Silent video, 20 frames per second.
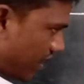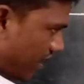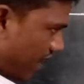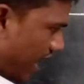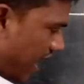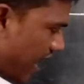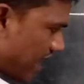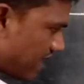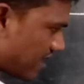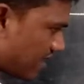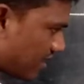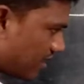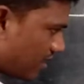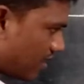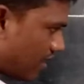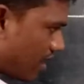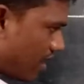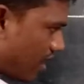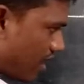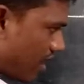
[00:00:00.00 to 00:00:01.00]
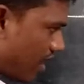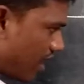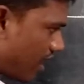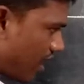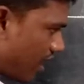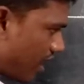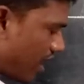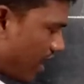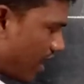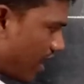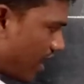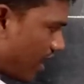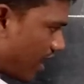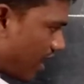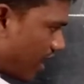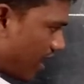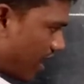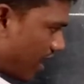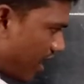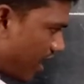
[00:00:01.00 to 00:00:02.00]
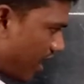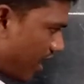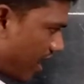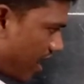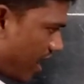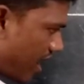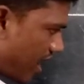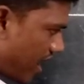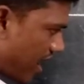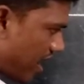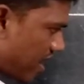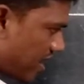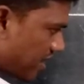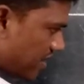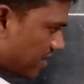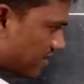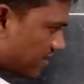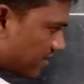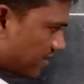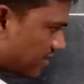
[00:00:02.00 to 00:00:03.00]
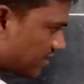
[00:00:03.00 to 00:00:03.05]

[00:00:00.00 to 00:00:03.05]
angle I